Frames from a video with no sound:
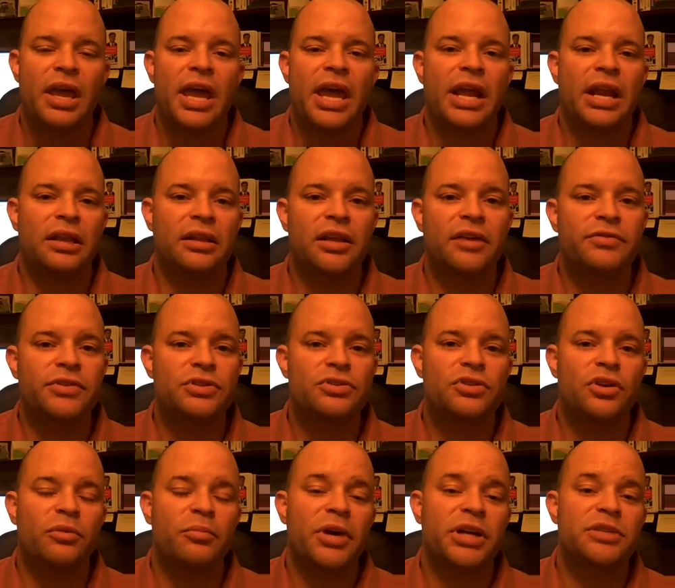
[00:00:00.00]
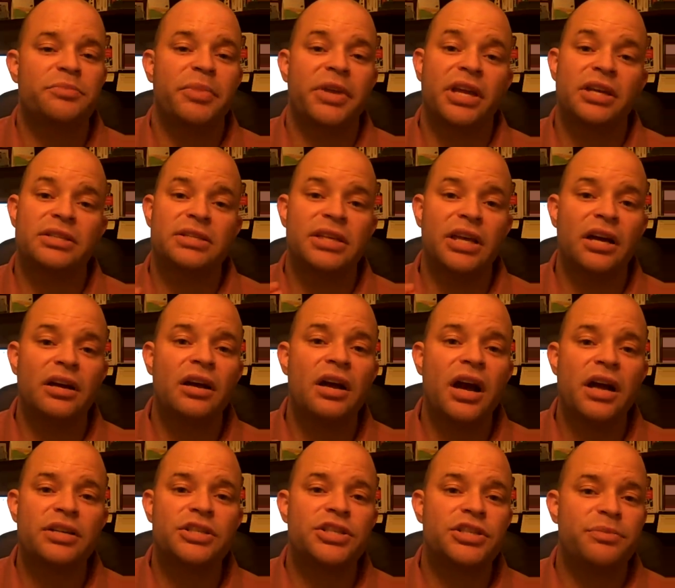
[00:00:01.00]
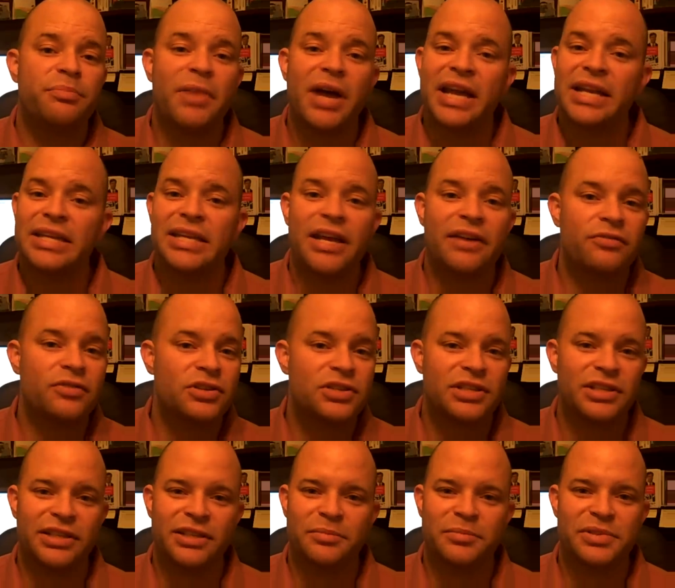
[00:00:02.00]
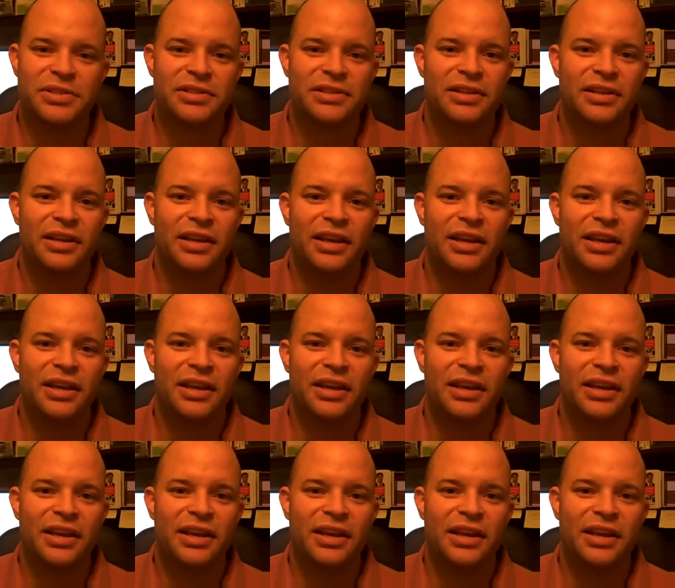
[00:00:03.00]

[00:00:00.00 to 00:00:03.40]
And I love you so much, because the unconscious mind never sleeps.